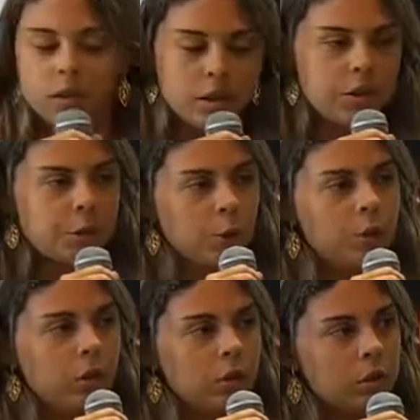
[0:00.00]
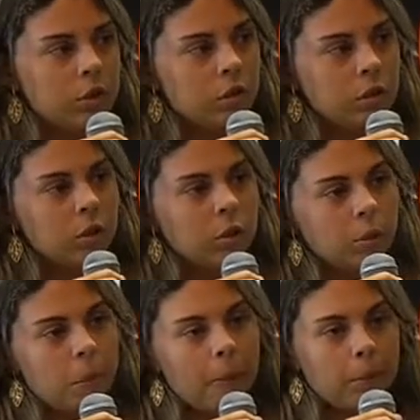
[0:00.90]
these children
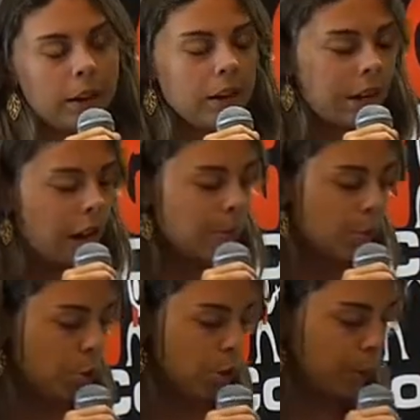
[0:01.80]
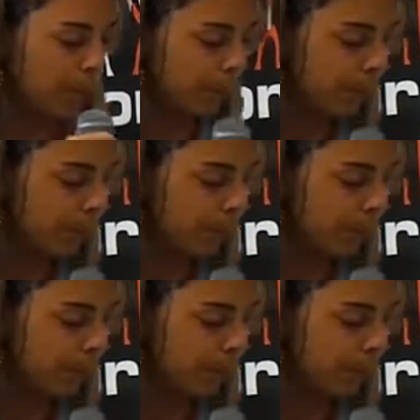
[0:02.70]
could play the game too.